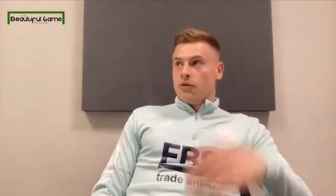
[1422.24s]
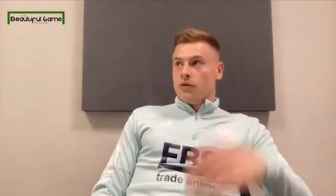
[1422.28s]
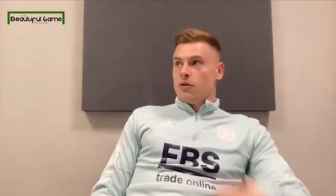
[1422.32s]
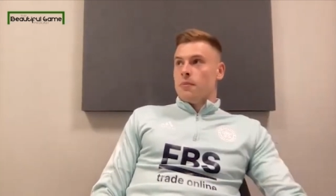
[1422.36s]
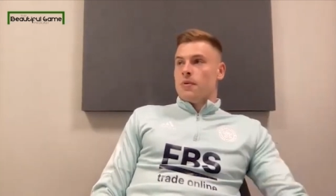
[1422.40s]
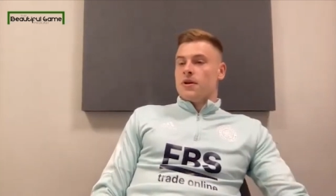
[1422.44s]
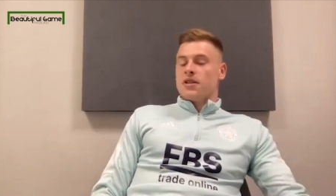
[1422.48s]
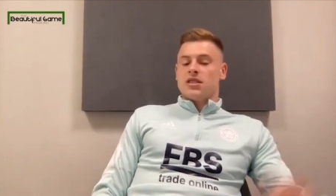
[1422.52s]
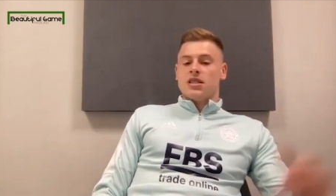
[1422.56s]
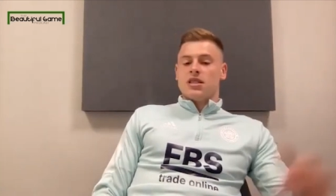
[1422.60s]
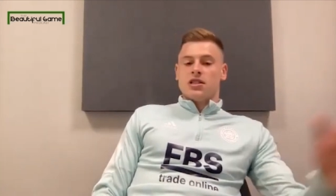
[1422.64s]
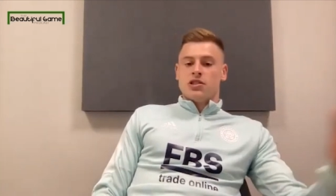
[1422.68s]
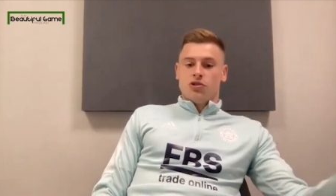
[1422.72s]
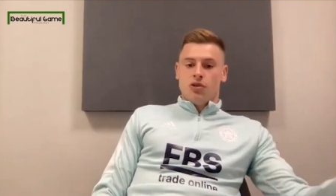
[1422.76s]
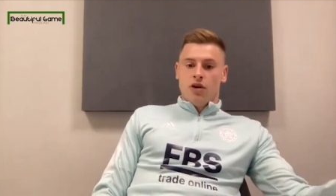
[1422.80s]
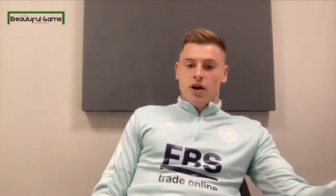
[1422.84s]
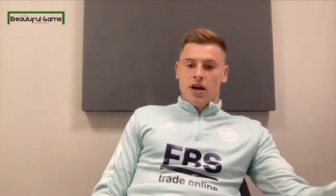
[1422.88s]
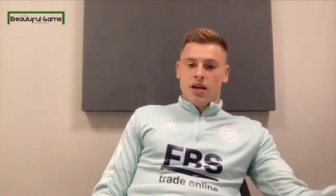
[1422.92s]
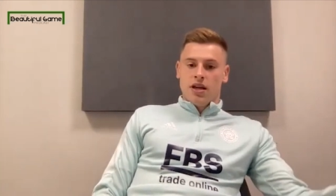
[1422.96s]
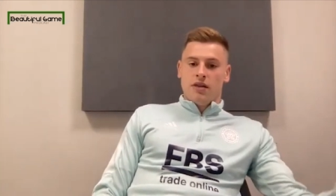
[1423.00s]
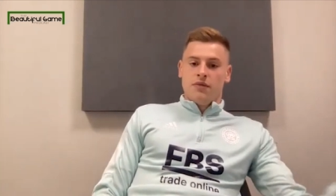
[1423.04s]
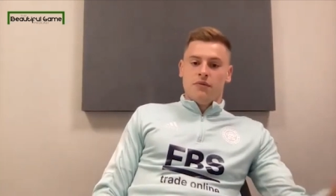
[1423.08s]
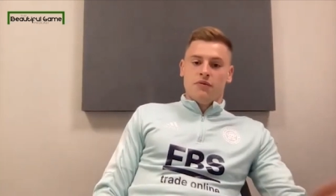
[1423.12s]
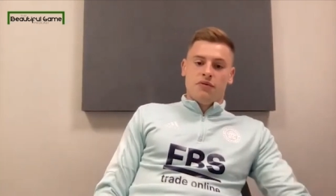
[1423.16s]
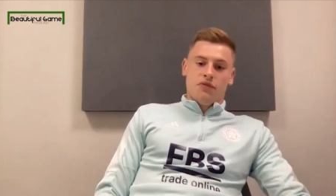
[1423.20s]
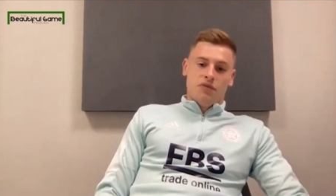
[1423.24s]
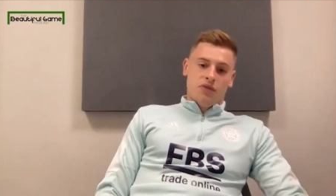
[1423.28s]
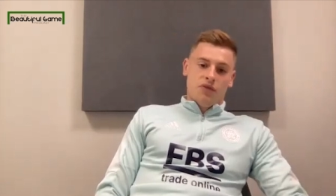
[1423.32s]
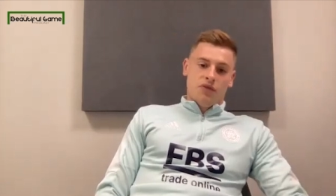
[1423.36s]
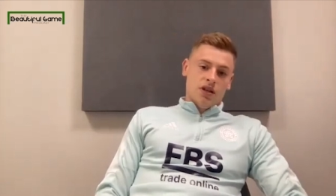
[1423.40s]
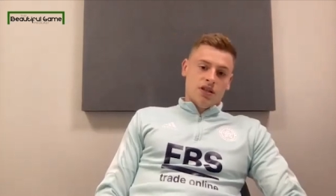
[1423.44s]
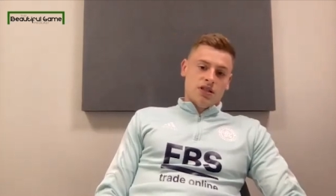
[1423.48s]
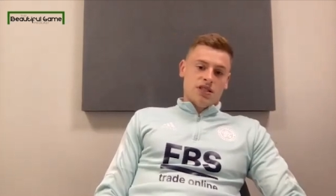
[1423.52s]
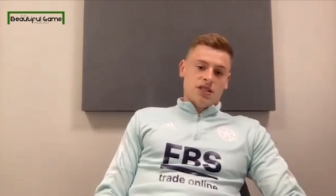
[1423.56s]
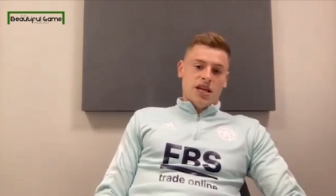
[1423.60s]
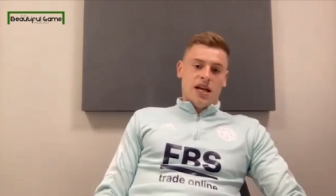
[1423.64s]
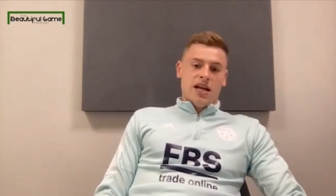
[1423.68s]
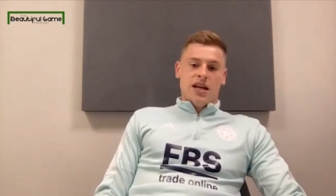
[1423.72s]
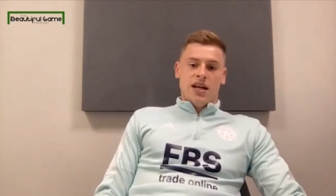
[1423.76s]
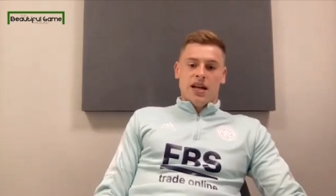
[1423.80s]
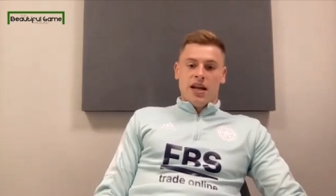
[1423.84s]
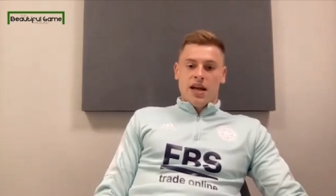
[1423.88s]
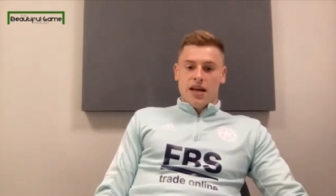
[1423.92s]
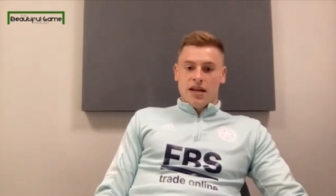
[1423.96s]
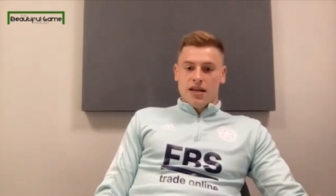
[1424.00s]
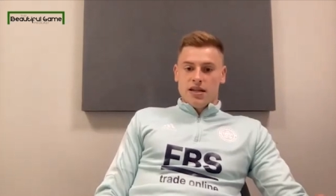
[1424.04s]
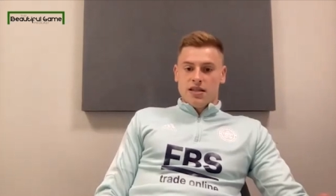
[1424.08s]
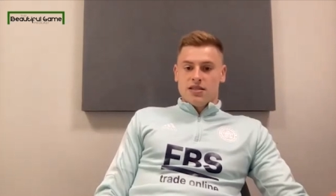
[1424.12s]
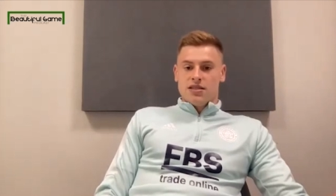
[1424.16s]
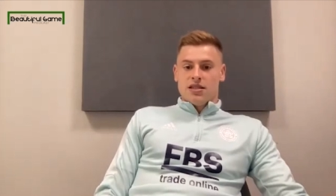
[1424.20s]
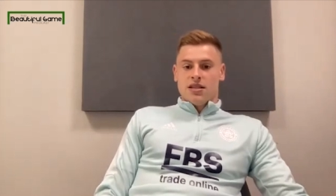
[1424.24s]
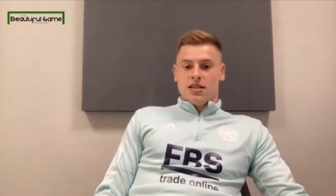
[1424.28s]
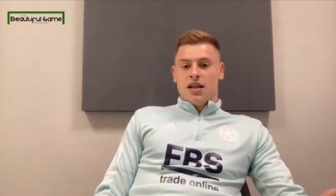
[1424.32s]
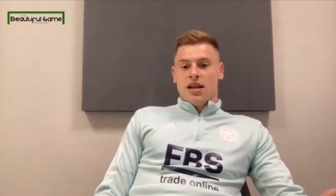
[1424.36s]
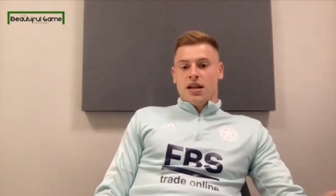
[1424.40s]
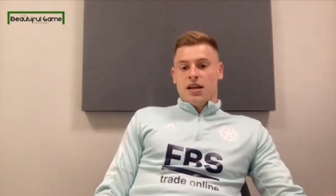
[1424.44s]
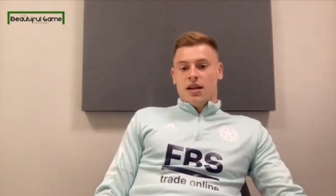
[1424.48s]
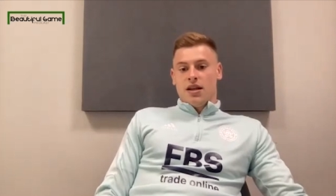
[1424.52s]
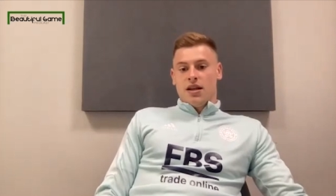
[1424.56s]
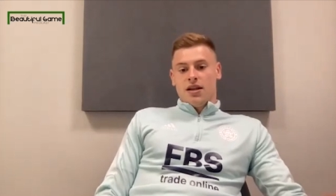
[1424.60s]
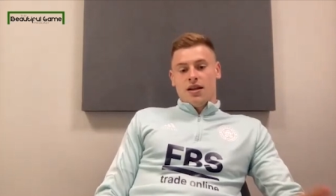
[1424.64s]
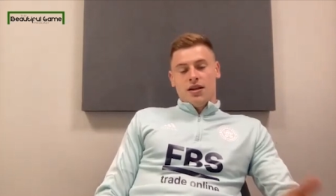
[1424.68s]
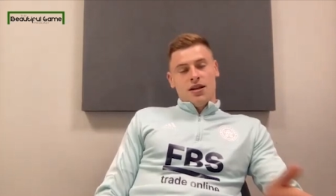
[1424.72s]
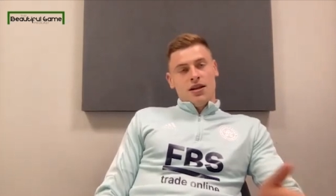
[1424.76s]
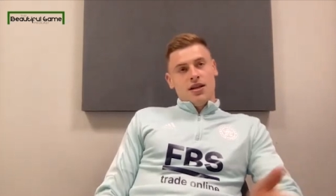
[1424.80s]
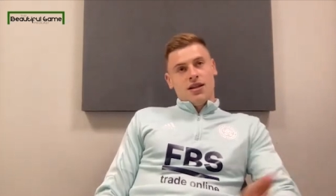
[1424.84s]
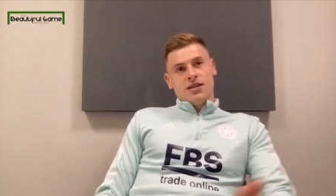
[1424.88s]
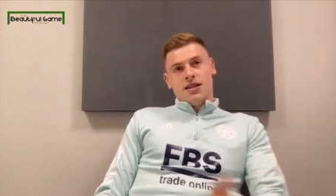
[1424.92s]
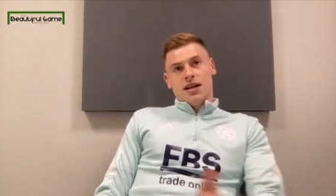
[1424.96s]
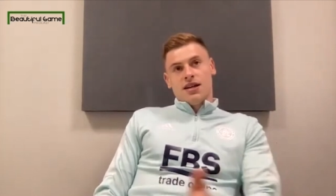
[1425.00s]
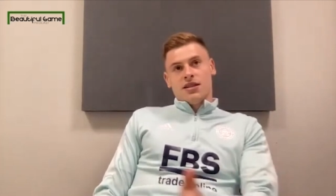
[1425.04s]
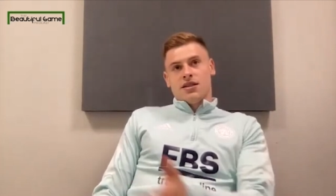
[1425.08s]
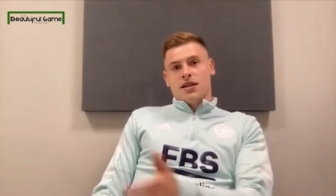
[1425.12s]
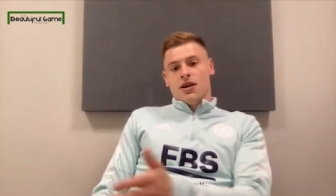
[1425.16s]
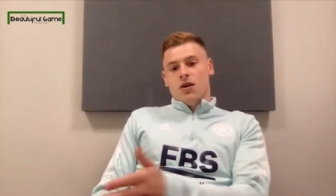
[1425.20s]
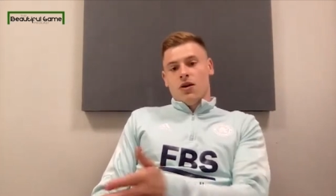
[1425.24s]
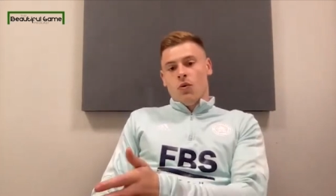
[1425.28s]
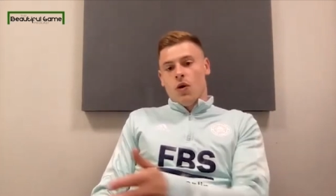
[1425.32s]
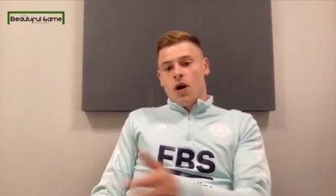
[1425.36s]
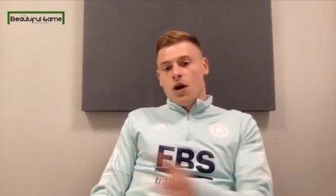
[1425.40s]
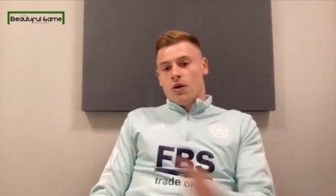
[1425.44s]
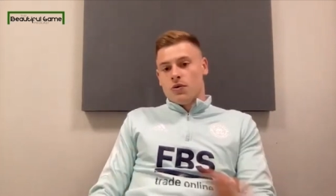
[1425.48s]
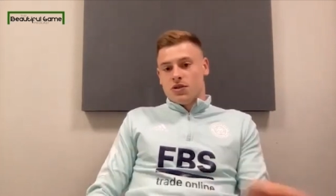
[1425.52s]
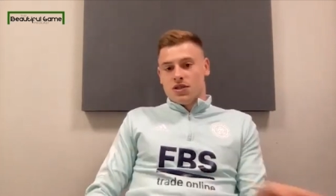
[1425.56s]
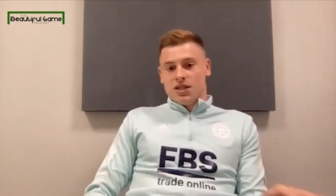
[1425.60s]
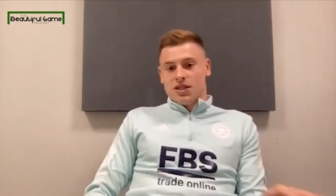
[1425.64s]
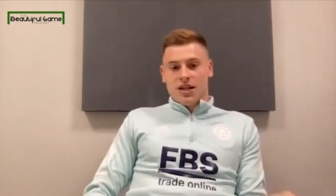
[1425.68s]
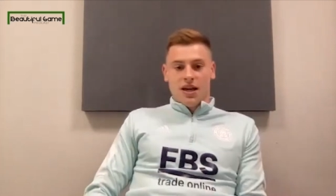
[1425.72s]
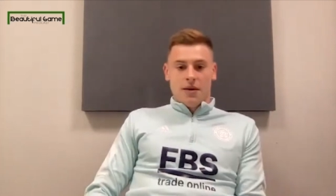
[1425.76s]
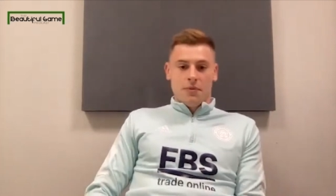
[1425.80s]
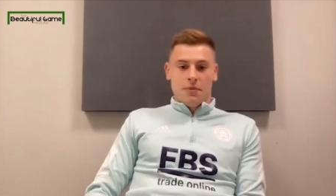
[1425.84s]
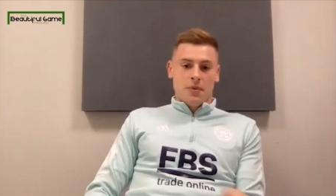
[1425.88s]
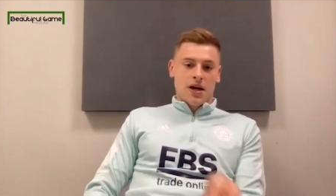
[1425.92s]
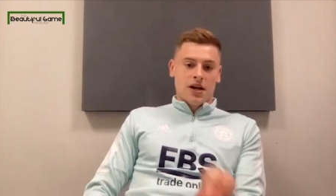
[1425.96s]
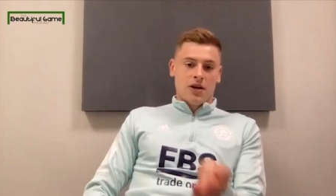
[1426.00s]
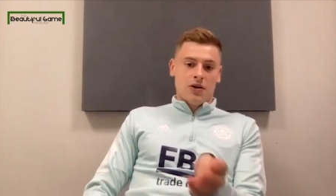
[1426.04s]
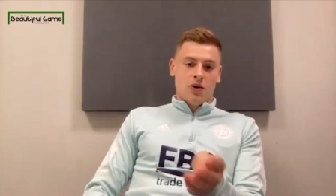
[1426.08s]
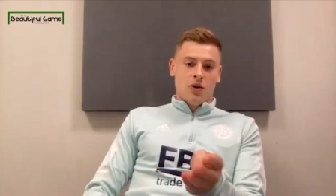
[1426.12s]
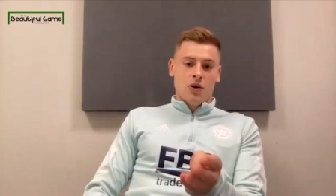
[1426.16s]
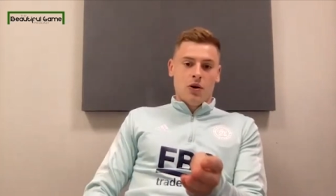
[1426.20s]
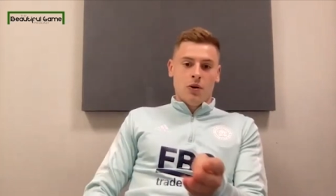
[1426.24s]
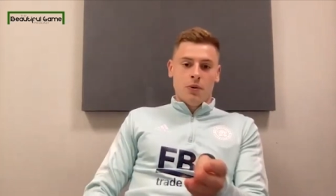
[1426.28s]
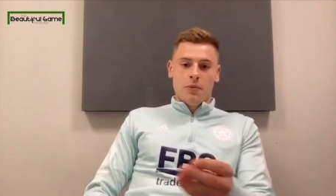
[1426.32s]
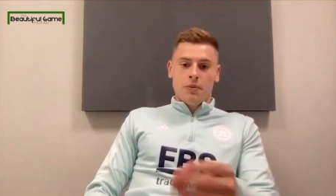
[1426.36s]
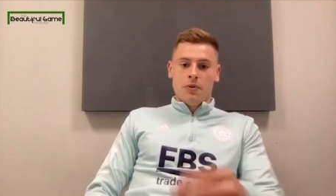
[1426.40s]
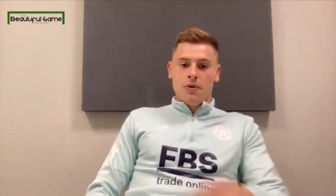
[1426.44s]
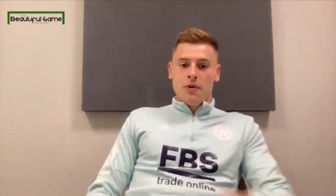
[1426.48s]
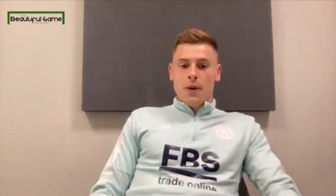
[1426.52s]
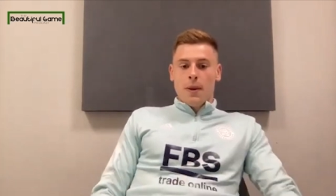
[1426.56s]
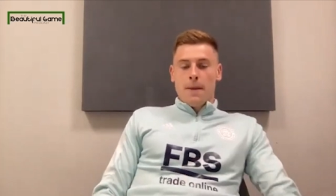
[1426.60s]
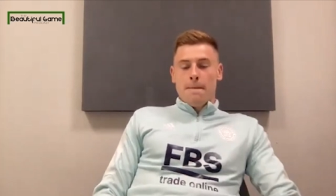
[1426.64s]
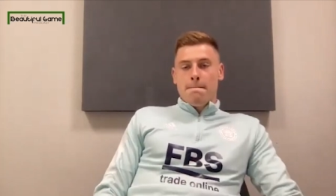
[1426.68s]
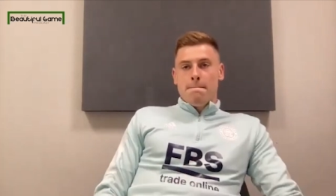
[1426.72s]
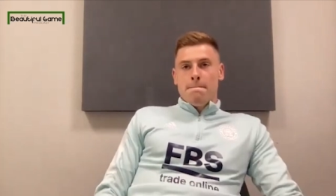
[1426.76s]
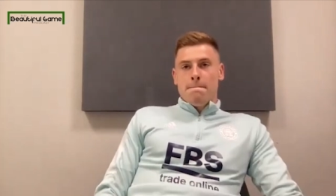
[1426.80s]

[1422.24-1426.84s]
you know you're missing training for ten days, and then it takes a little while to get back up.